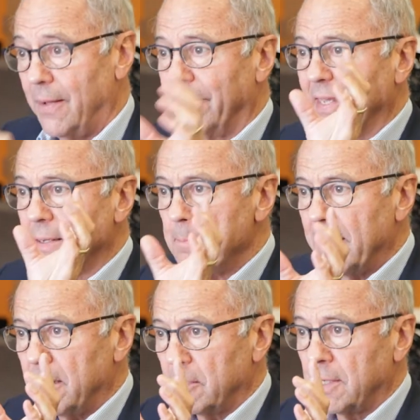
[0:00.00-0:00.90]
They
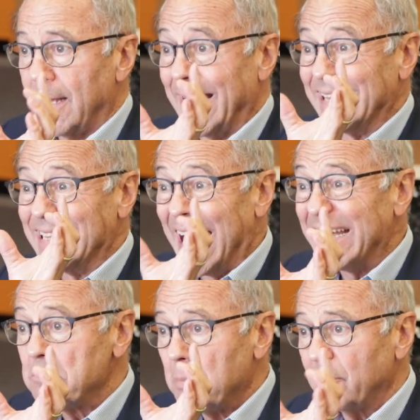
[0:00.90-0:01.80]
compared at
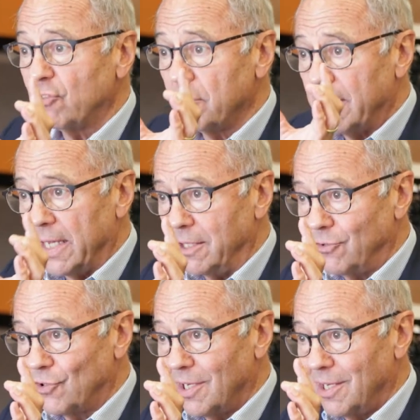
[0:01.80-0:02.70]
nine months of
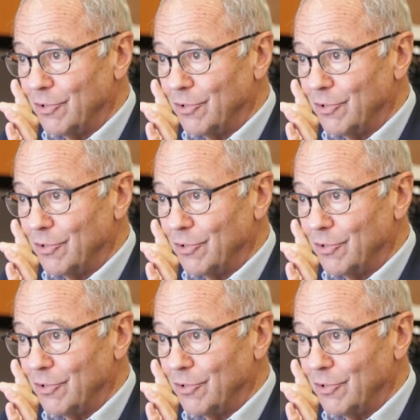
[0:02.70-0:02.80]
age